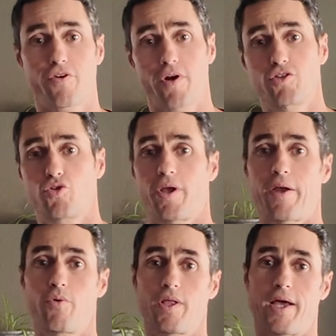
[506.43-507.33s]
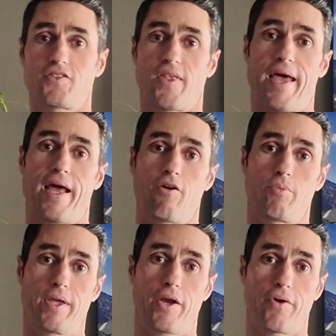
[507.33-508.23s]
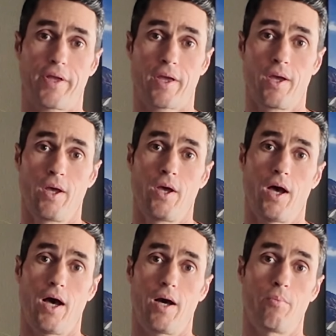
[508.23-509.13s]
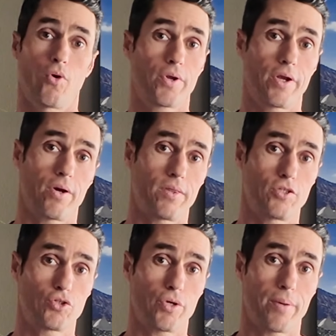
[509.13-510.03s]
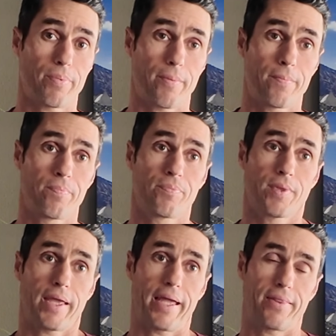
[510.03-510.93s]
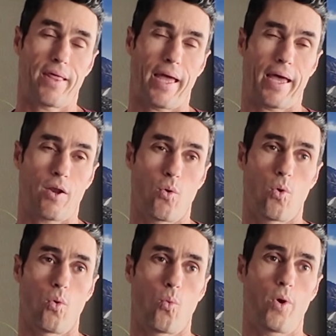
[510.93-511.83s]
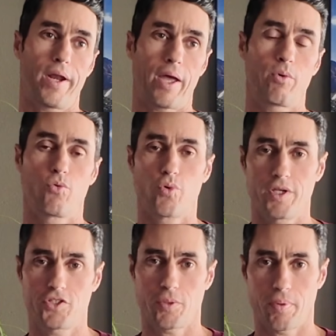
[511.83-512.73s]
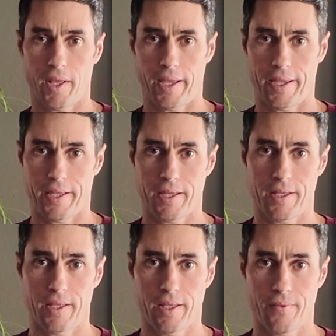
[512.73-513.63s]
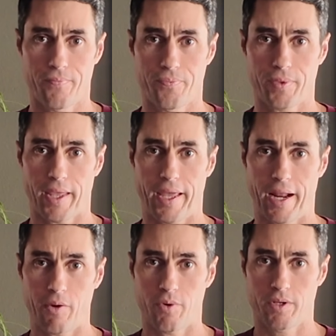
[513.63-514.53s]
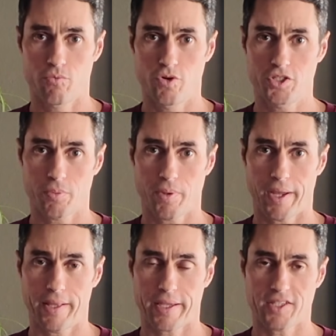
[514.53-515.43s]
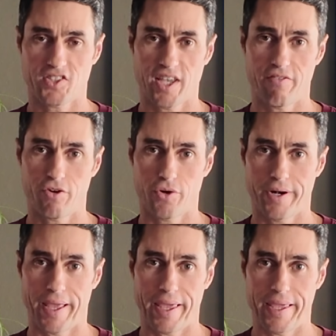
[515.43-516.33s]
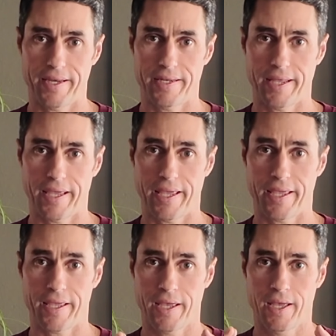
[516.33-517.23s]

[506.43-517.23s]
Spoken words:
Crest Trail, I realized that I would be carrying more gear on this trip, and that when I would resupply, and I would resupply like a 7 or an 8 day